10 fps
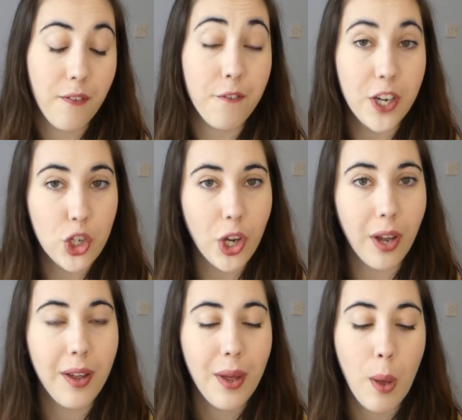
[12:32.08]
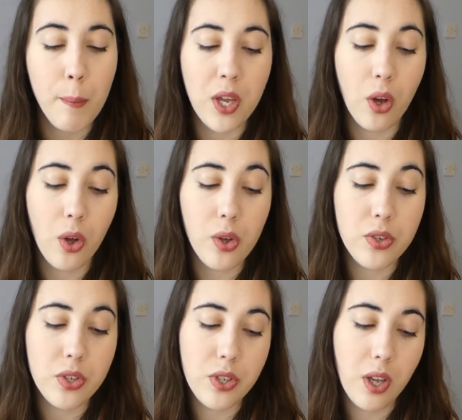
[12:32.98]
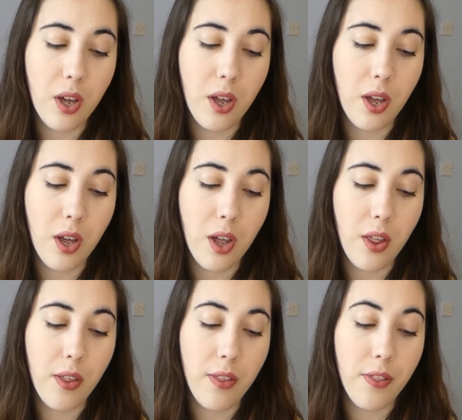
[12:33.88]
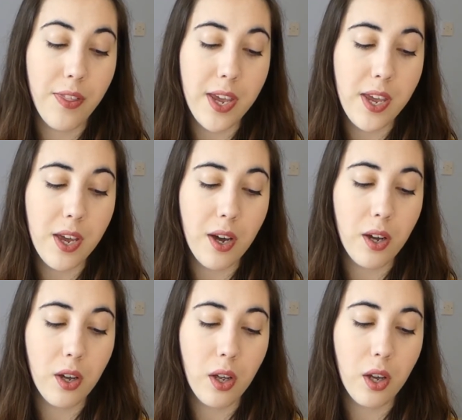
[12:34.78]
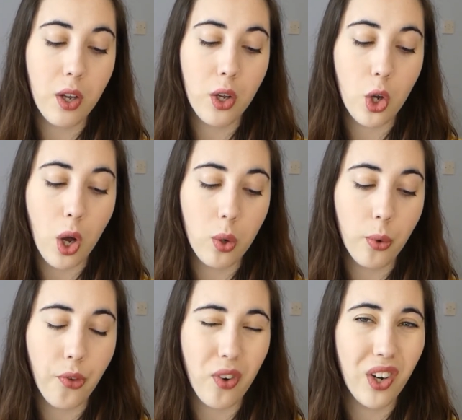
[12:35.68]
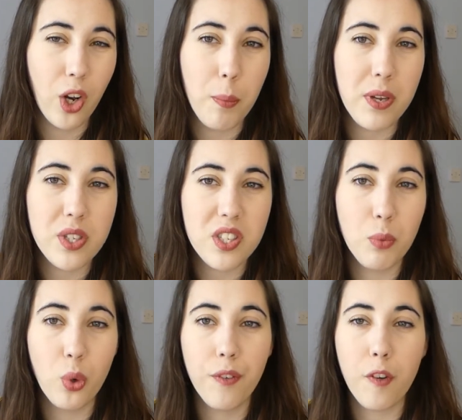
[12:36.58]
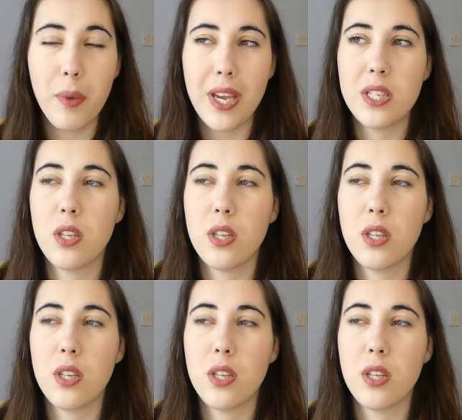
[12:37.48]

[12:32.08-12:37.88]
feature because the goals are a little bit small for me.